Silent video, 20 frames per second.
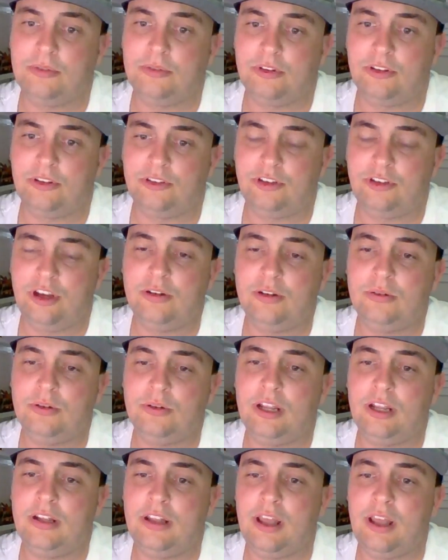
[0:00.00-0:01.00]
to the channel,
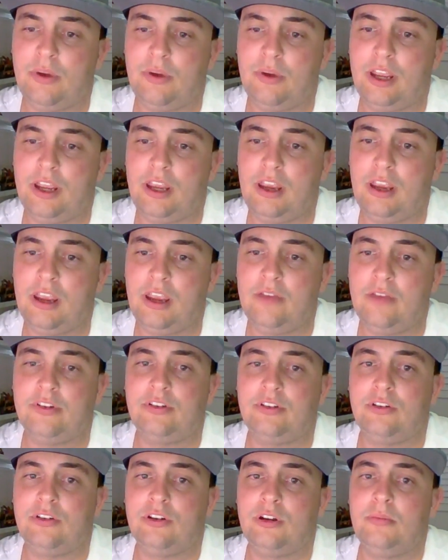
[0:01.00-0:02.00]
and that way every
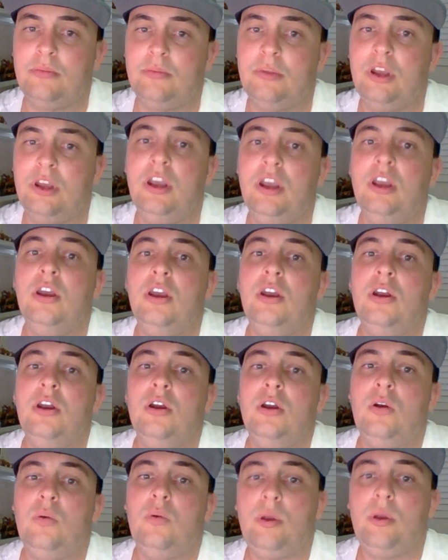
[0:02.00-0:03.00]
time
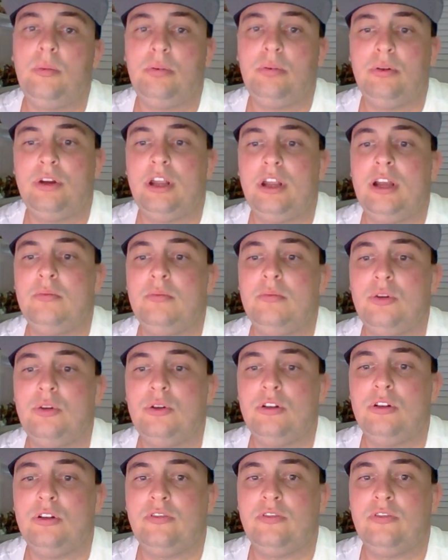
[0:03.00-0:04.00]
we put out
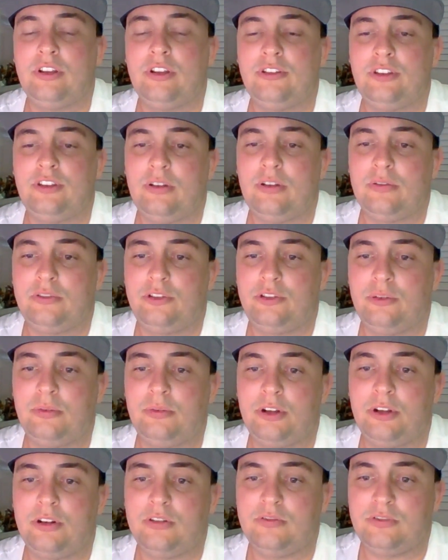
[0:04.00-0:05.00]
more of ourselves
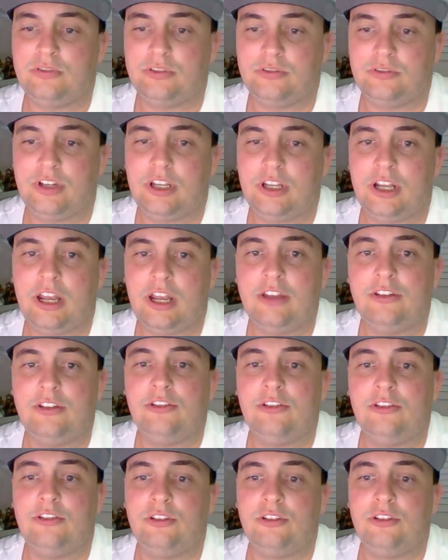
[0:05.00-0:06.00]
dribbling on for fucking
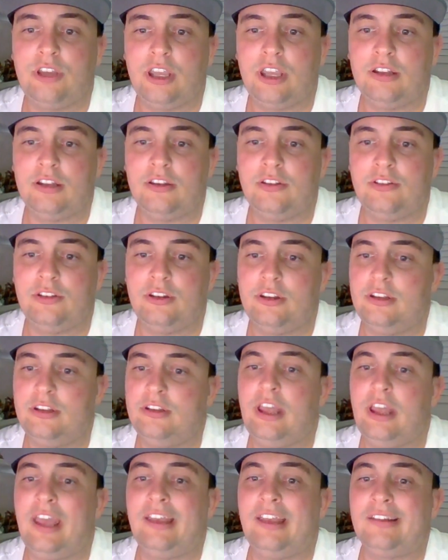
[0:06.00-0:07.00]
ages, you can listen
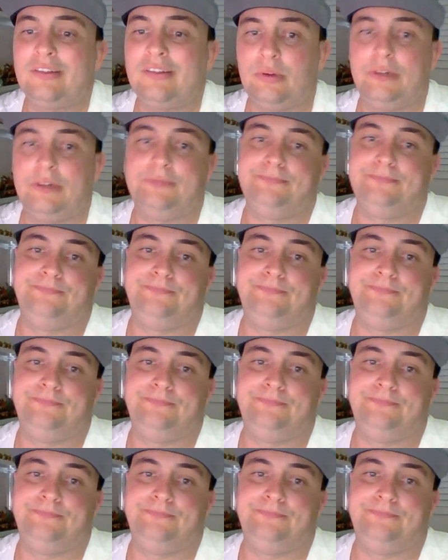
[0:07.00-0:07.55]
in as well.